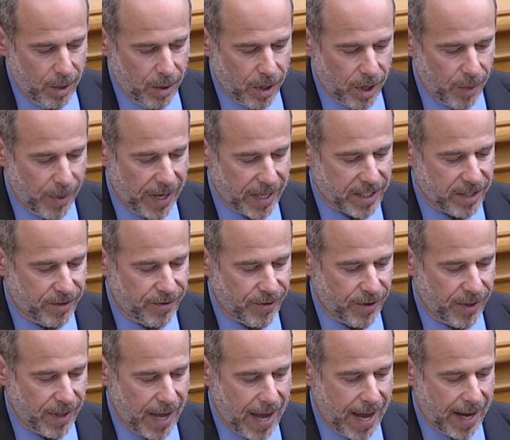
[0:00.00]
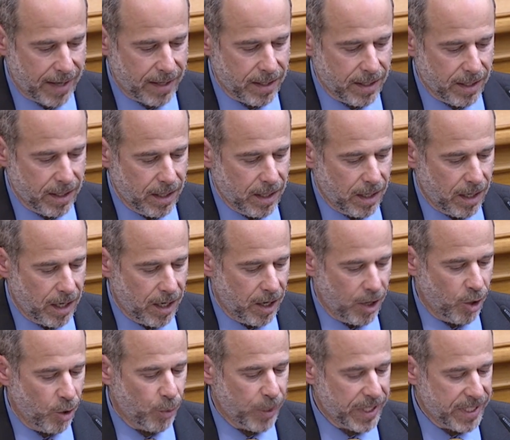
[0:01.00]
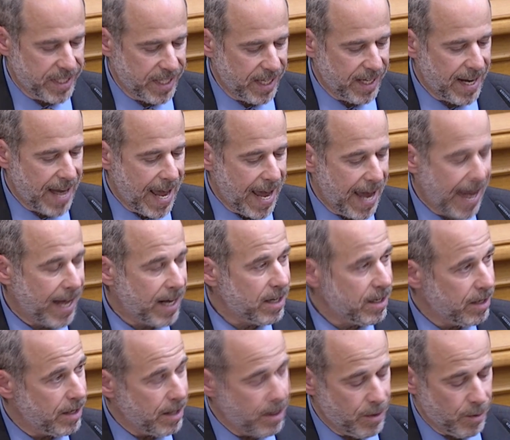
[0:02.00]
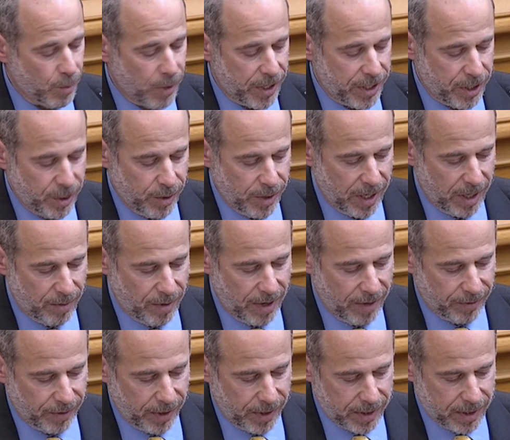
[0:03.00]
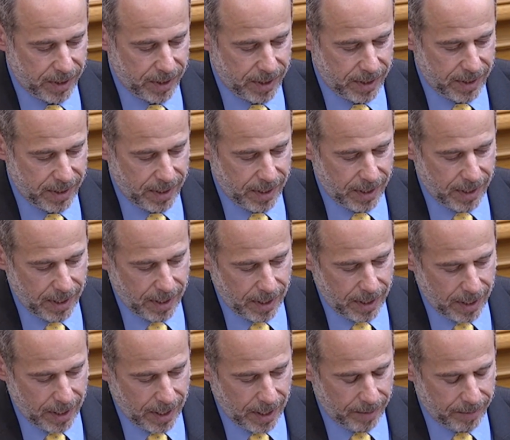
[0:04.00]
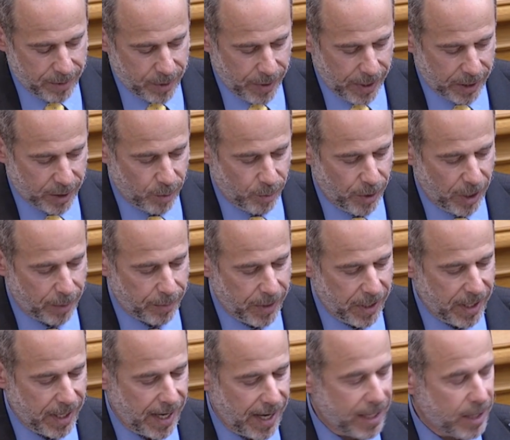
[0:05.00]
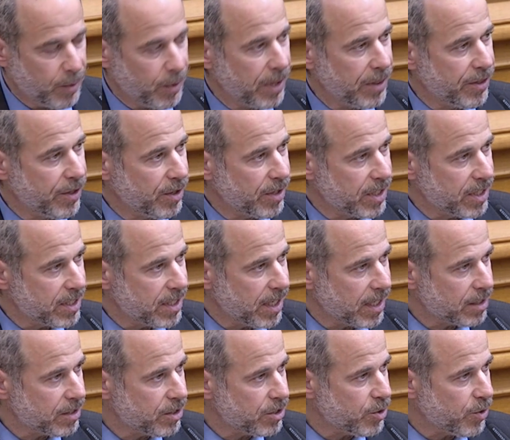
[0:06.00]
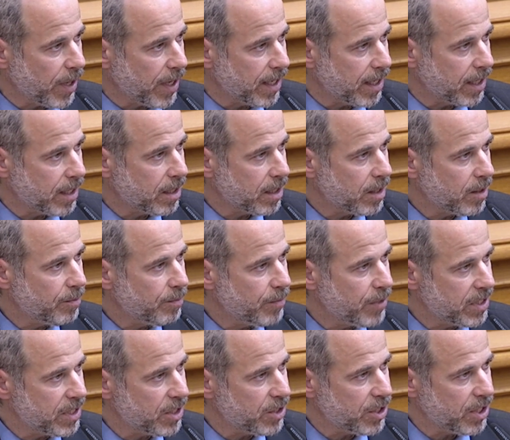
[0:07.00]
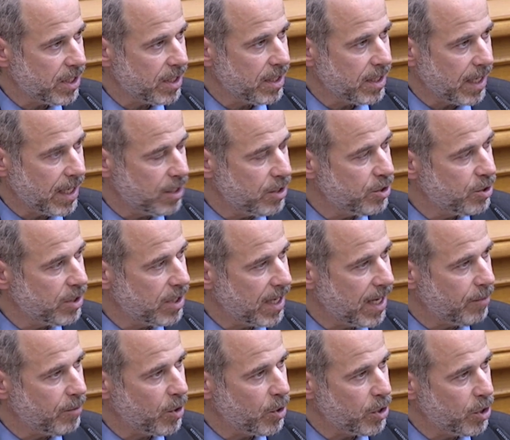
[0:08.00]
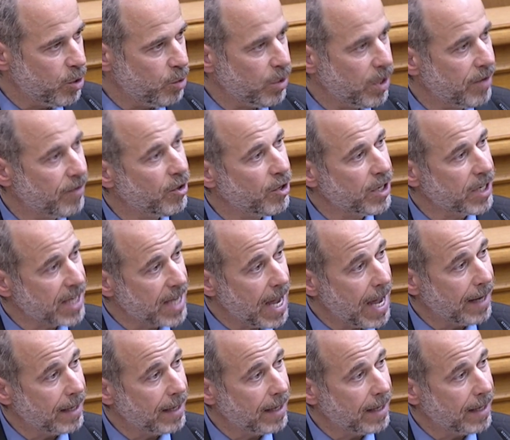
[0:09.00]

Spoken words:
corrected for that. We did add what you had referenced, Director Brinkman, the 9136 training position into the MOU. We've already